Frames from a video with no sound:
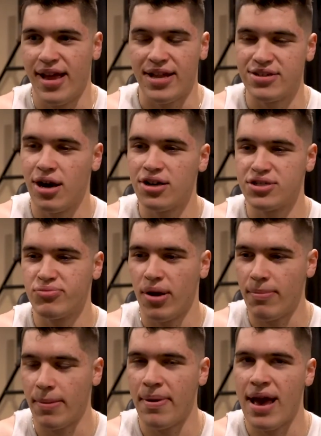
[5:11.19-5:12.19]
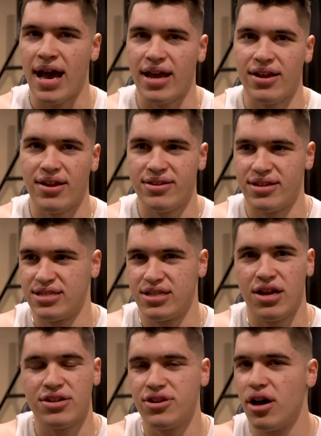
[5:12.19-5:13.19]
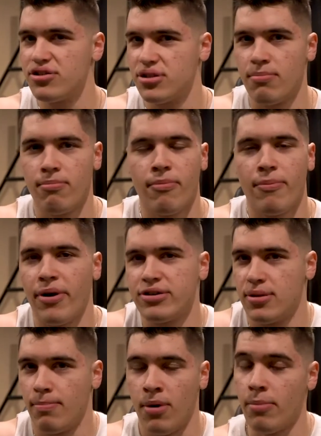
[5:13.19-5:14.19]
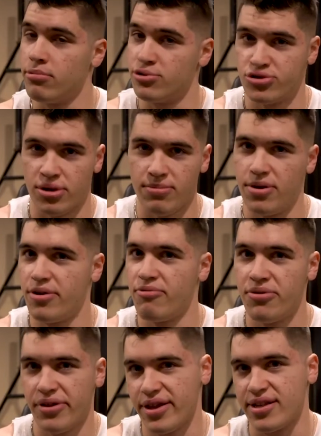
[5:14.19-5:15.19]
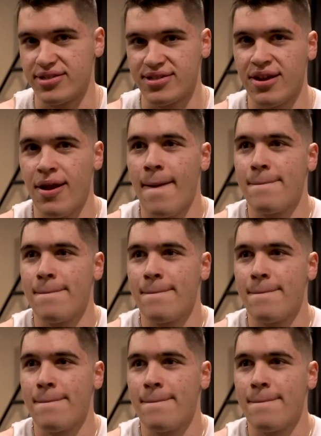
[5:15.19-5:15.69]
It's also one big packet. It's also a bunch of mumbo jumbo. It really is.